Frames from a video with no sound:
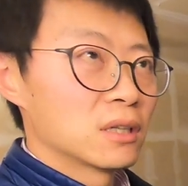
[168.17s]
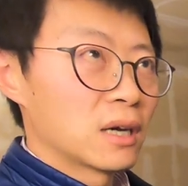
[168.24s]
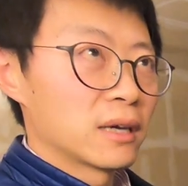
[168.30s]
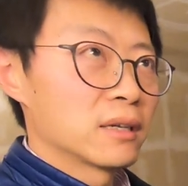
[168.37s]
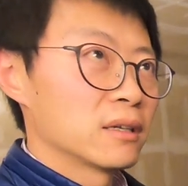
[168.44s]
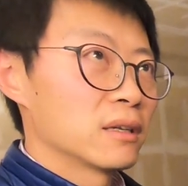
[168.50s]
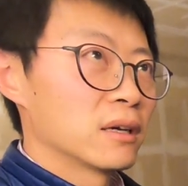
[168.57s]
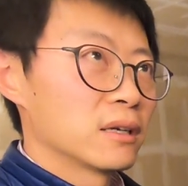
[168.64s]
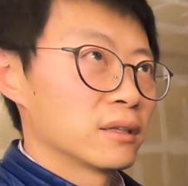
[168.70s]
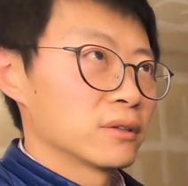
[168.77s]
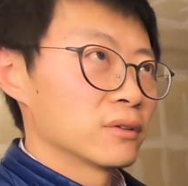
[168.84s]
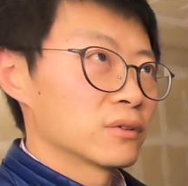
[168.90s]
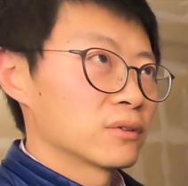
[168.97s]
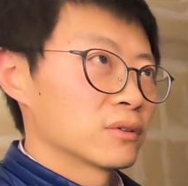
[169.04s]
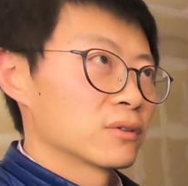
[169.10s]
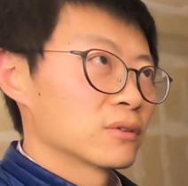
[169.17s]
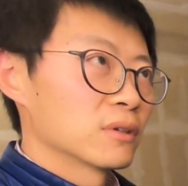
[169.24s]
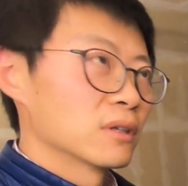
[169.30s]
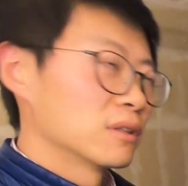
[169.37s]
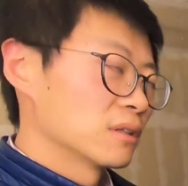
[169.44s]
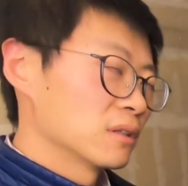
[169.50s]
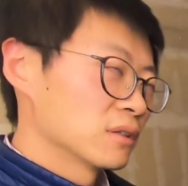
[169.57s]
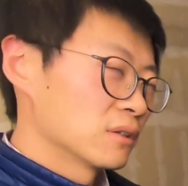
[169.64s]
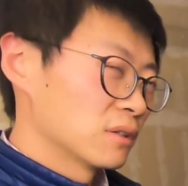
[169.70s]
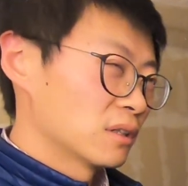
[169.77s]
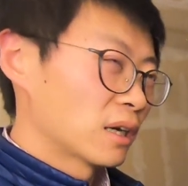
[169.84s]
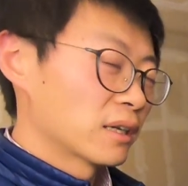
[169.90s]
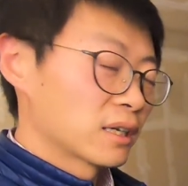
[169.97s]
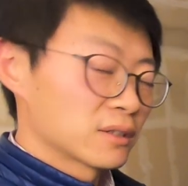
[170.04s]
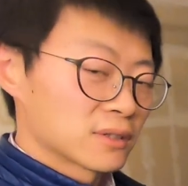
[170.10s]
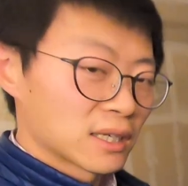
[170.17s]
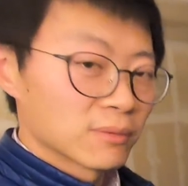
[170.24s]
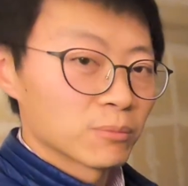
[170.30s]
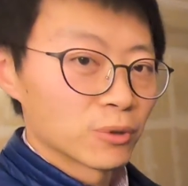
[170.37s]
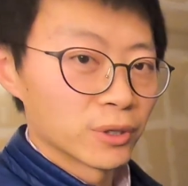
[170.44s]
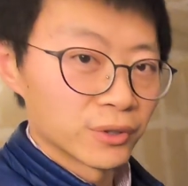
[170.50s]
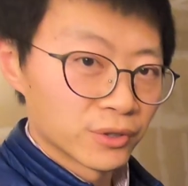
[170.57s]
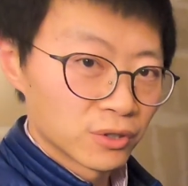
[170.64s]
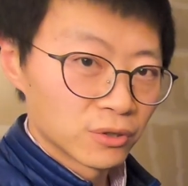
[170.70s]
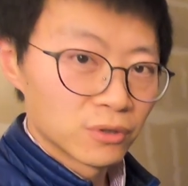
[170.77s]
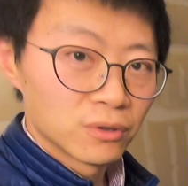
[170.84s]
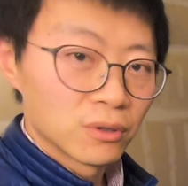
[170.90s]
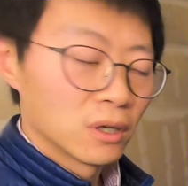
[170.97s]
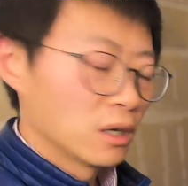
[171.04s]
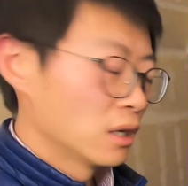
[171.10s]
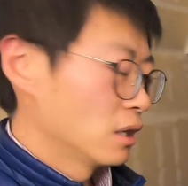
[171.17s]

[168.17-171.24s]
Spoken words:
987.2